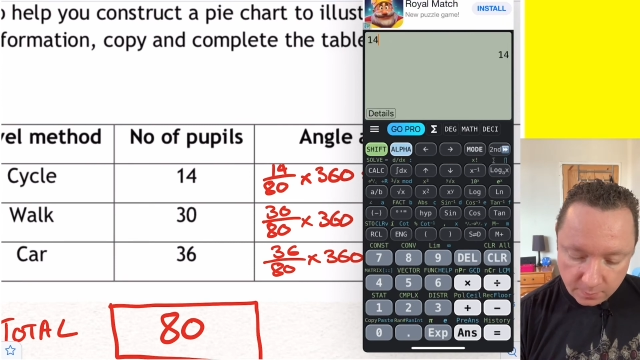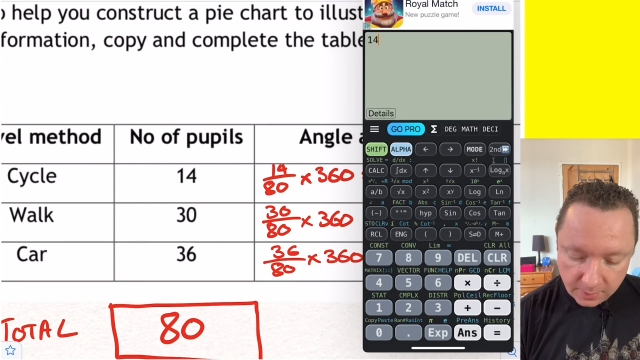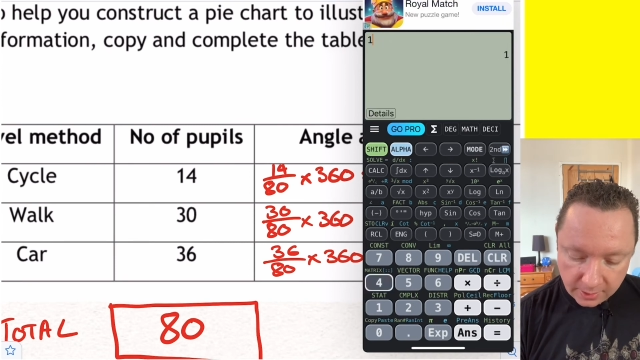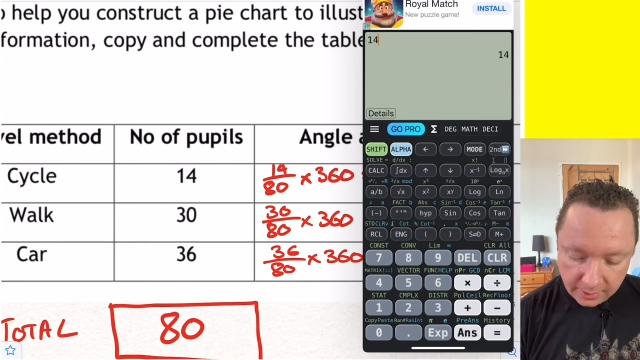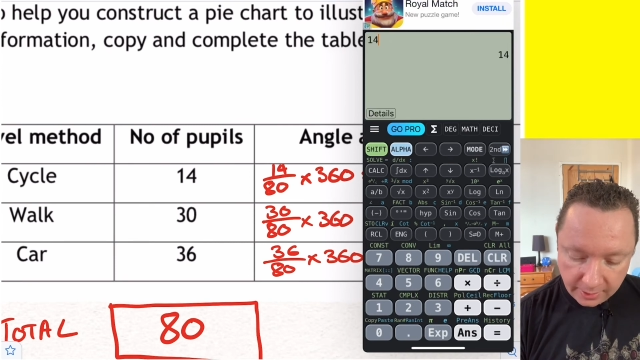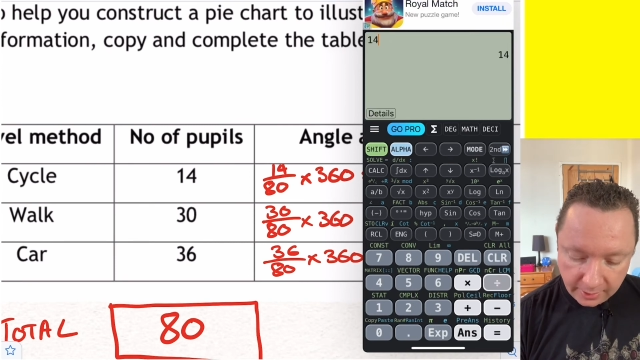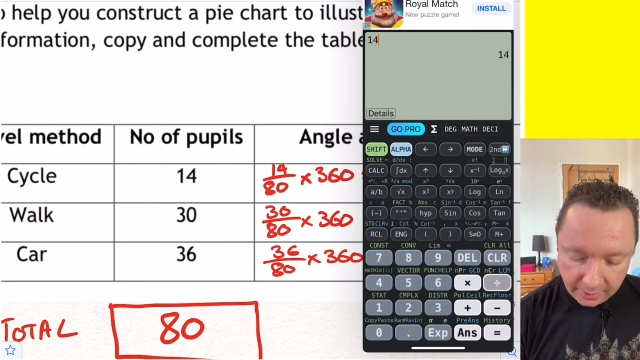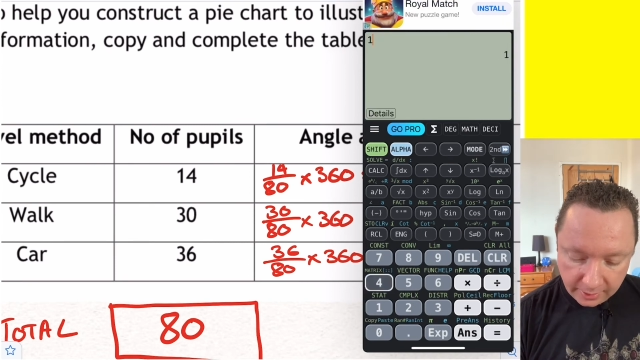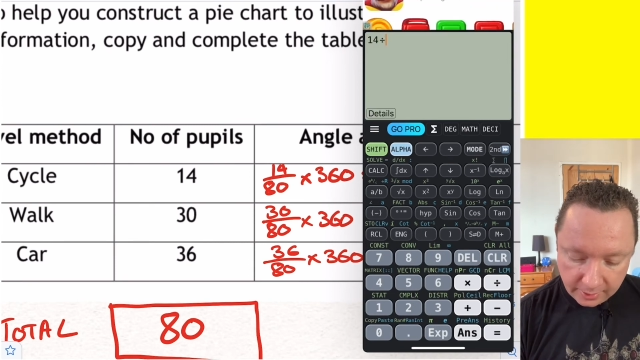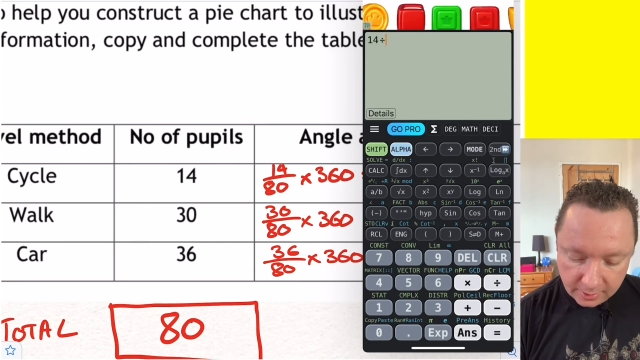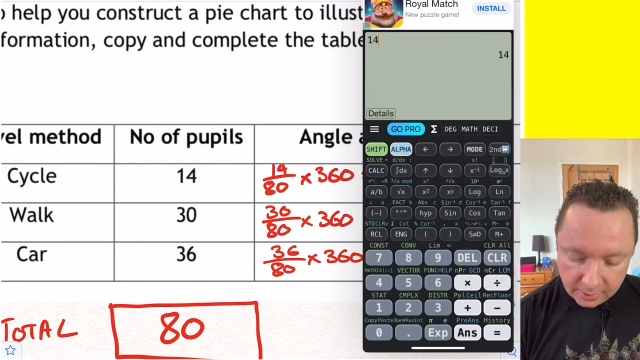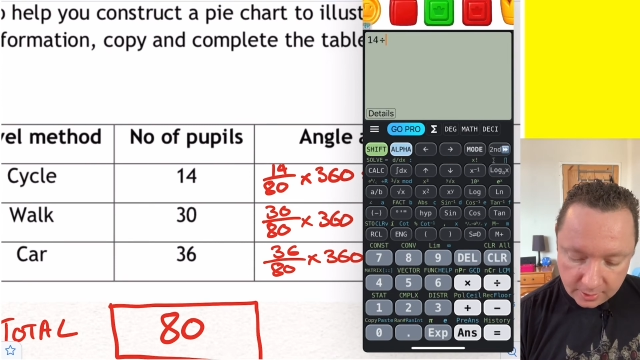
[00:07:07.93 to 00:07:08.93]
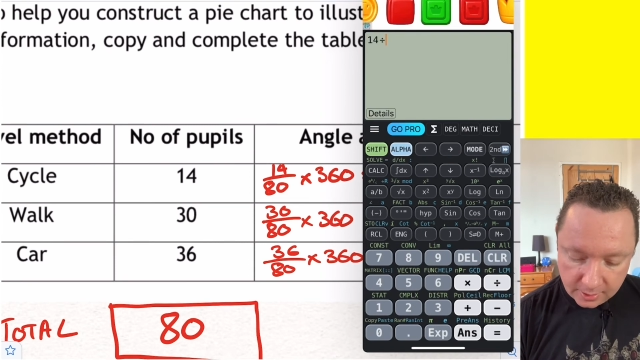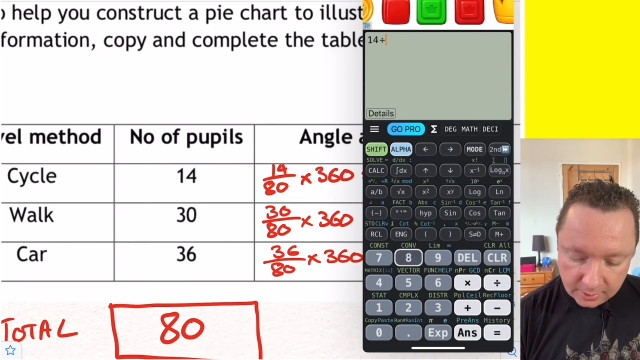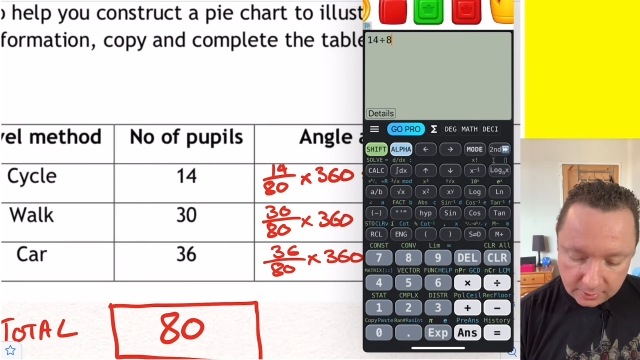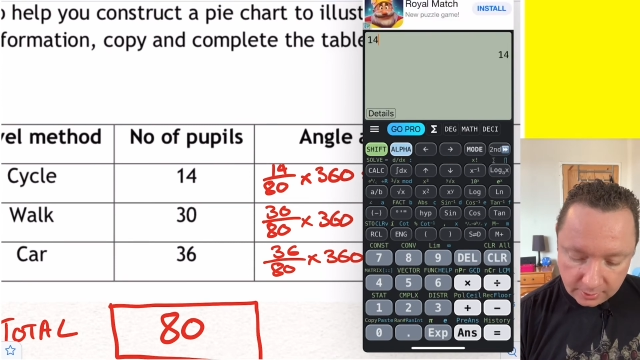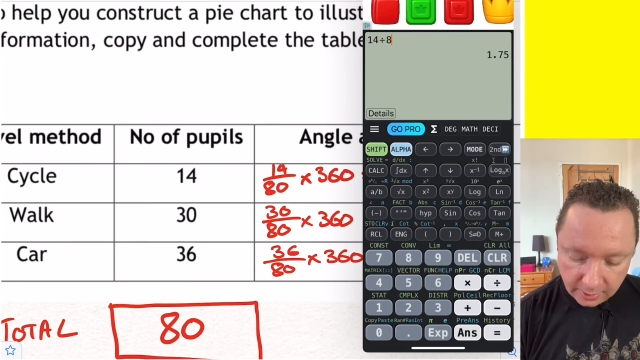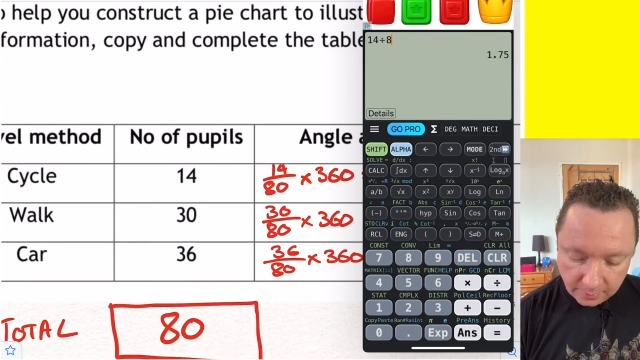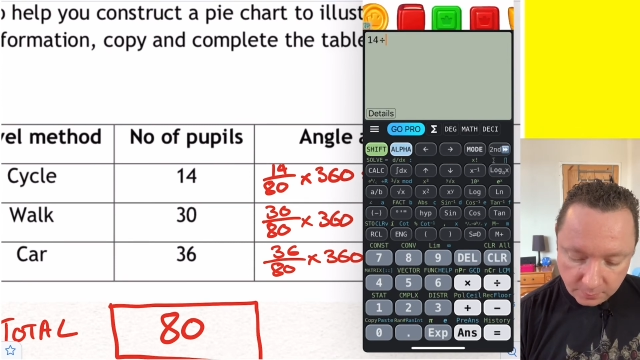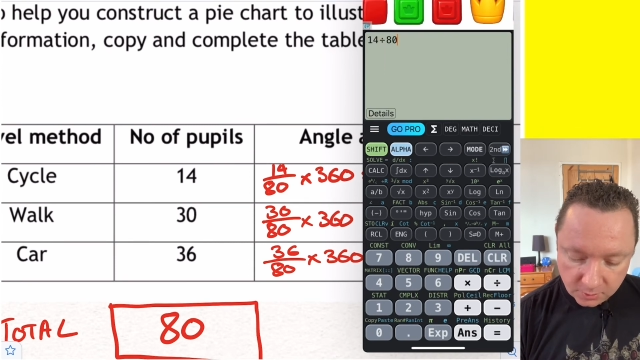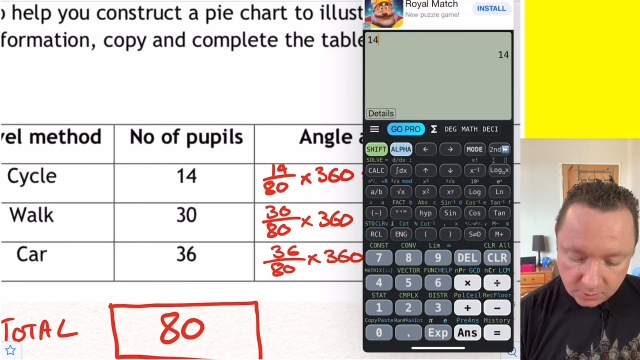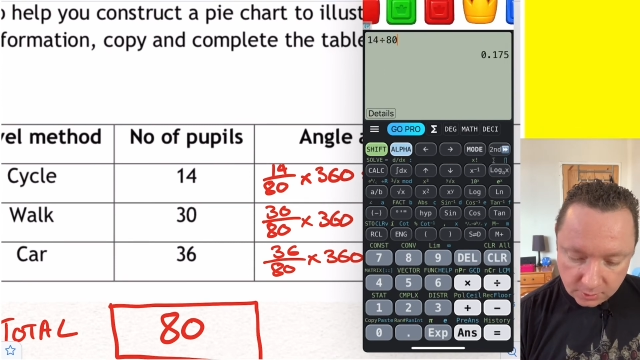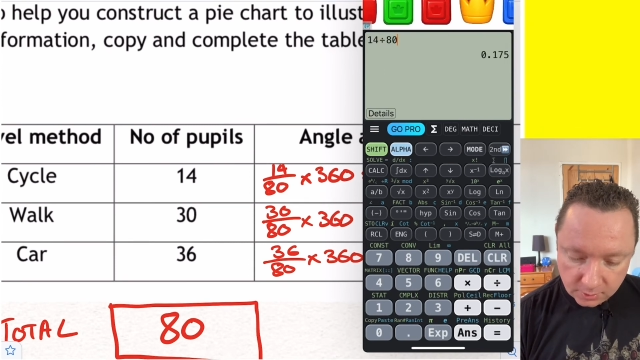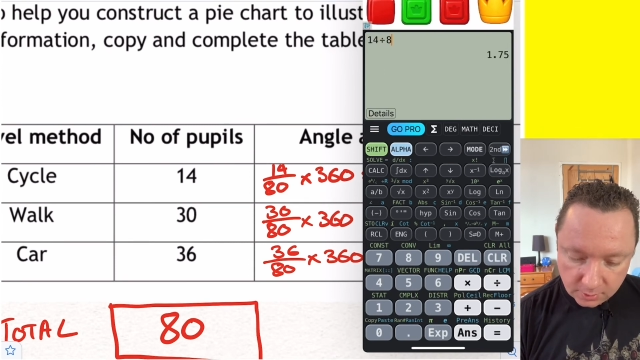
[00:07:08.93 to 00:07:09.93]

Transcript: by 80 times